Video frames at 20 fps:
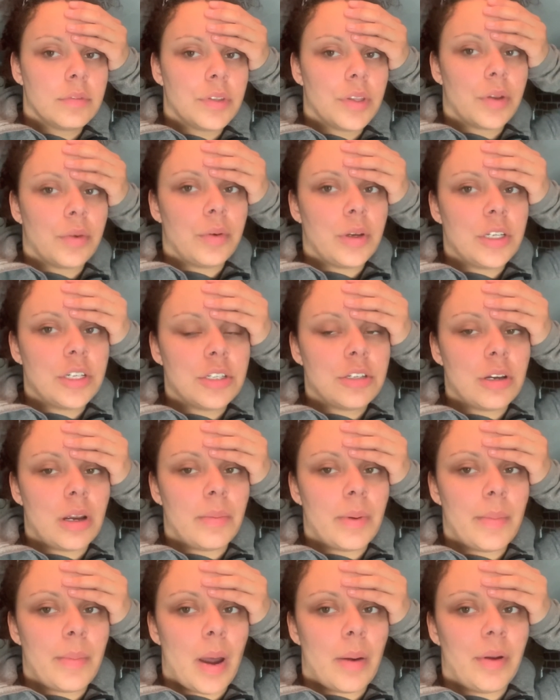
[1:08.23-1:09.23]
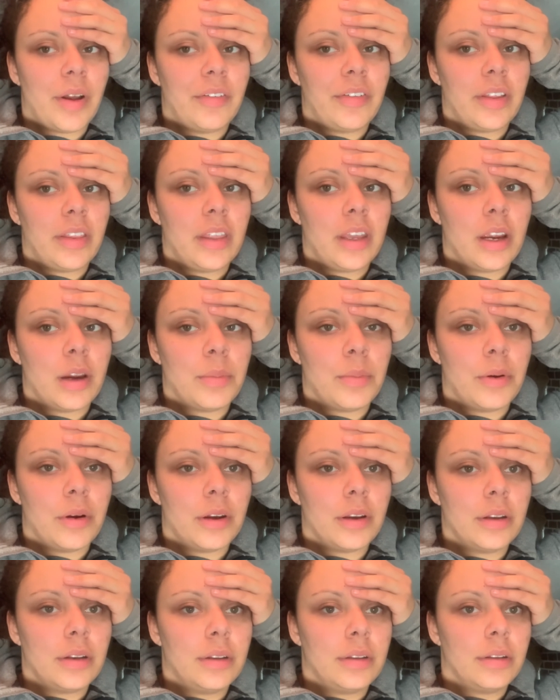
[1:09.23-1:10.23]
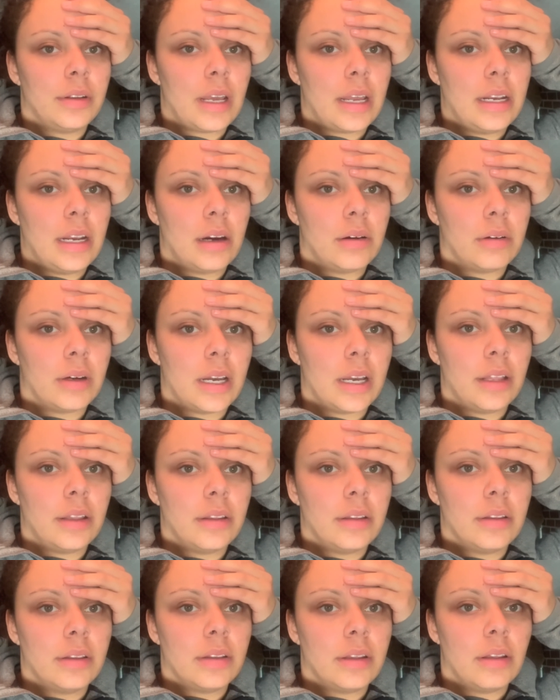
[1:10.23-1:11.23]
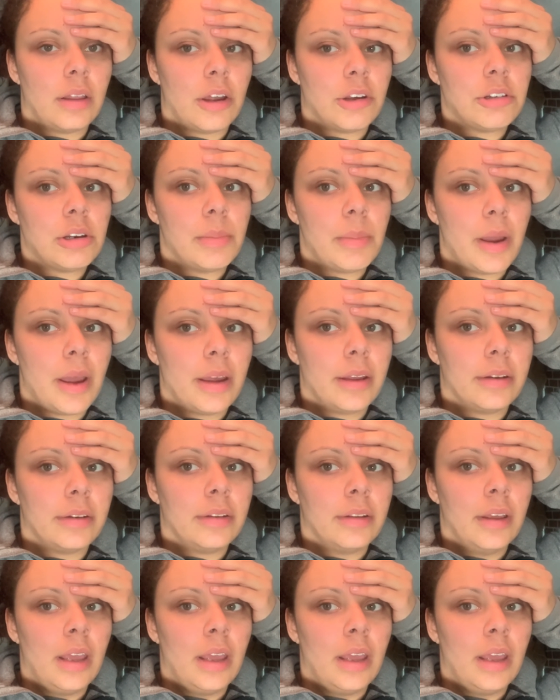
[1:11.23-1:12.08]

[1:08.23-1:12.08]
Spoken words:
We just dropped my mom off at the airport, and now we're at the laundromat.